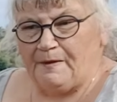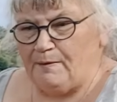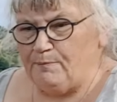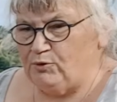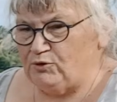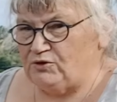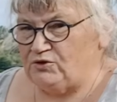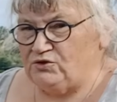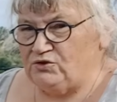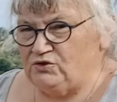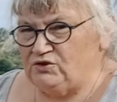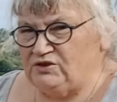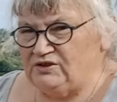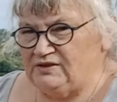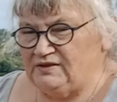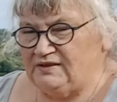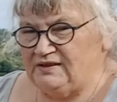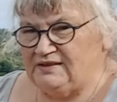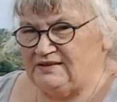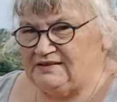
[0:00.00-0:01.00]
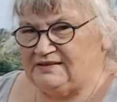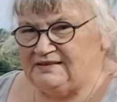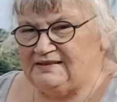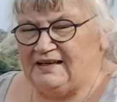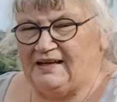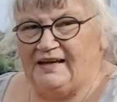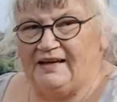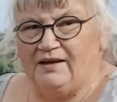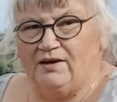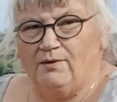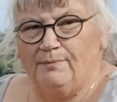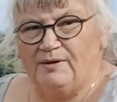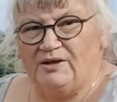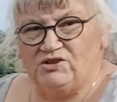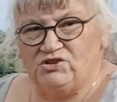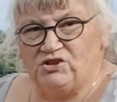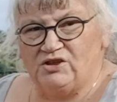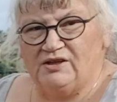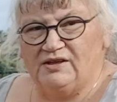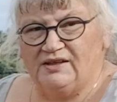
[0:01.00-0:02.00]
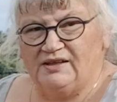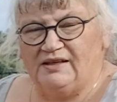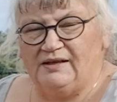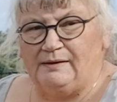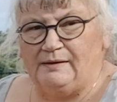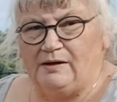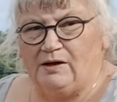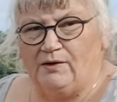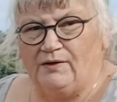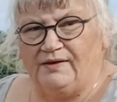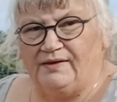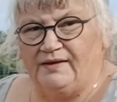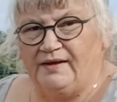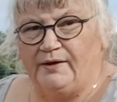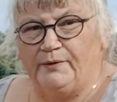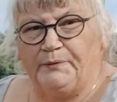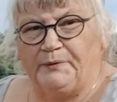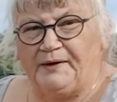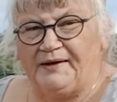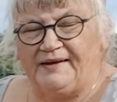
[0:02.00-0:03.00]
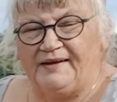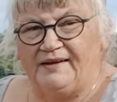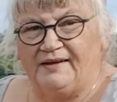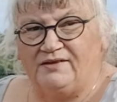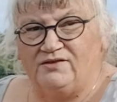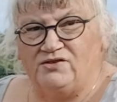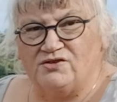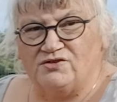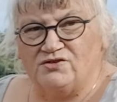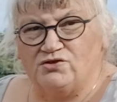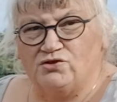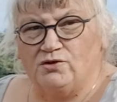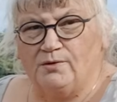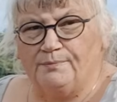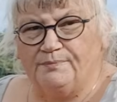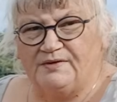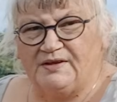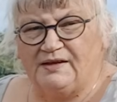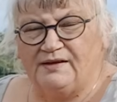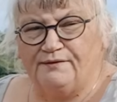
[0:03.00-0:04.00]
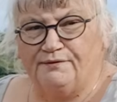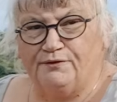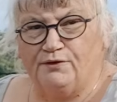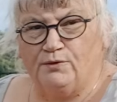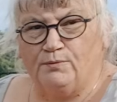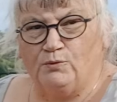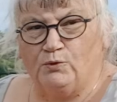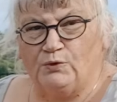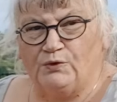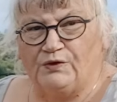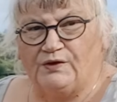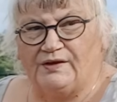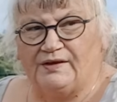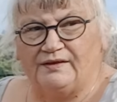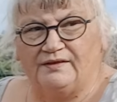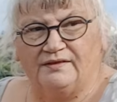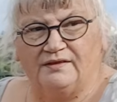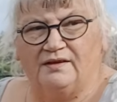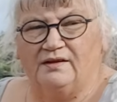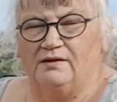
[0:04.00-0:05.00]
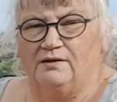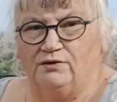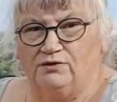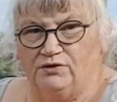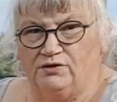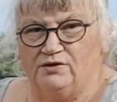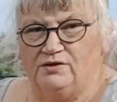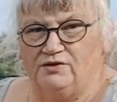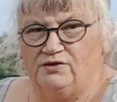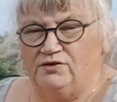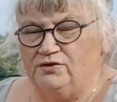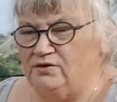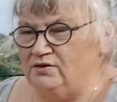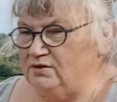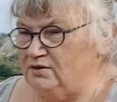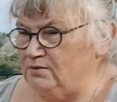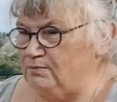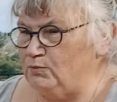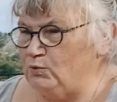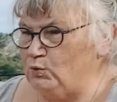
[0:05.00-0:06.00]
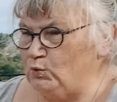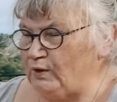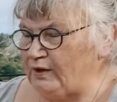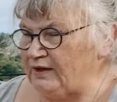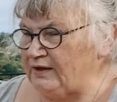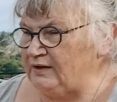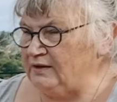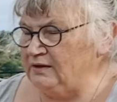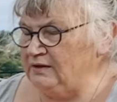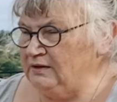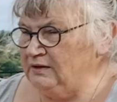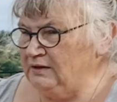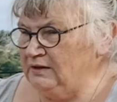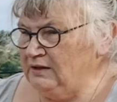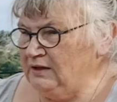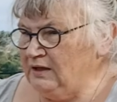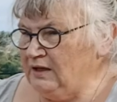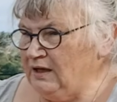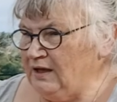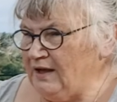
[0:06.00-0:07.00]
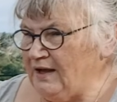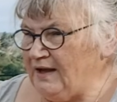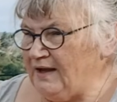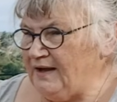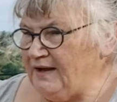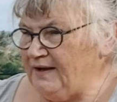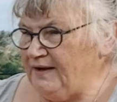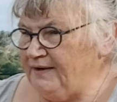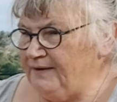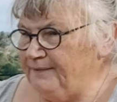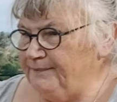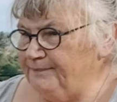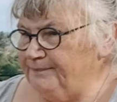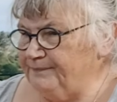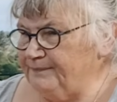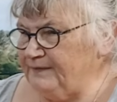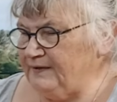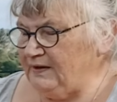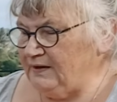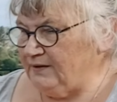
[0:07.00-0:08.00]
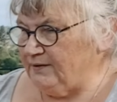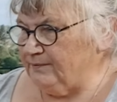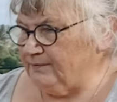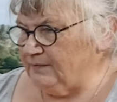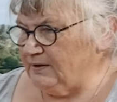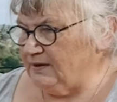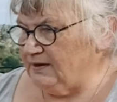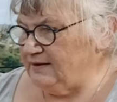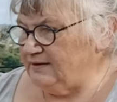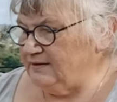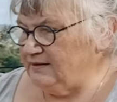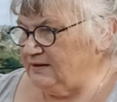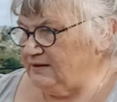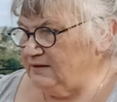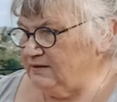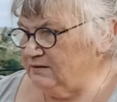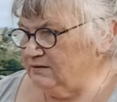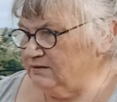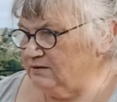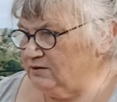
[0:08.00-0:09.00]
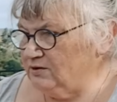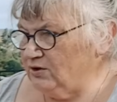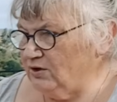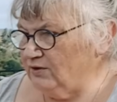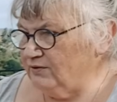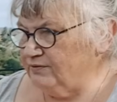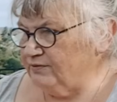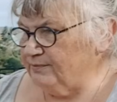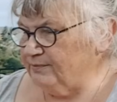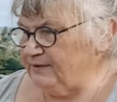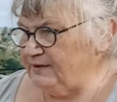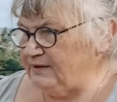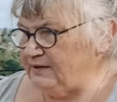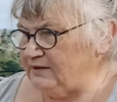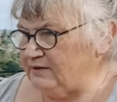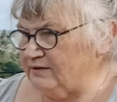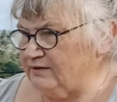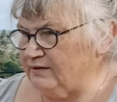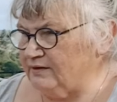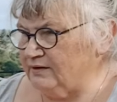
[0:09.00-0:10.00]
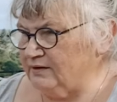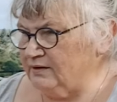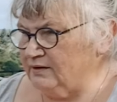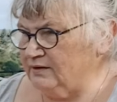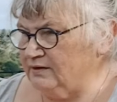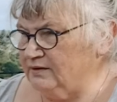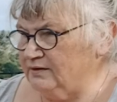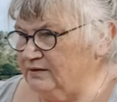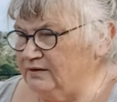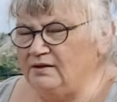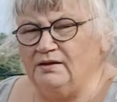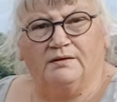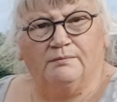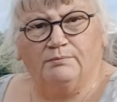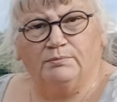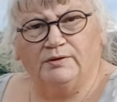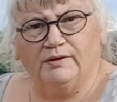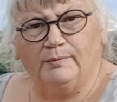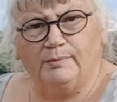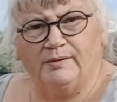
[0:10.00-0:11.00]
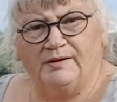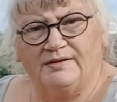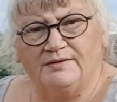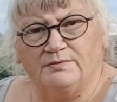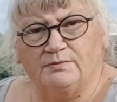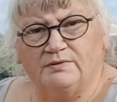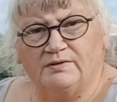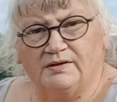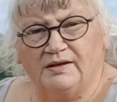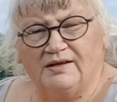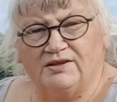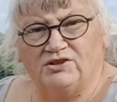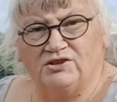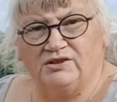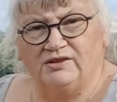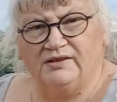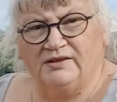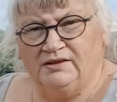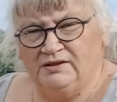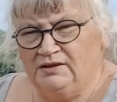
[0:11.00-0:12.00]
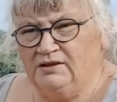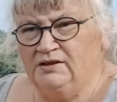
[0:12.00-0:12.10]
put the dirt in there today. I'm actually going to keep going that way and just chop down a few more things, and I'll do the dirt in the morning. Yeah, and then go from there, I think. Yeah, pretty pleased with actually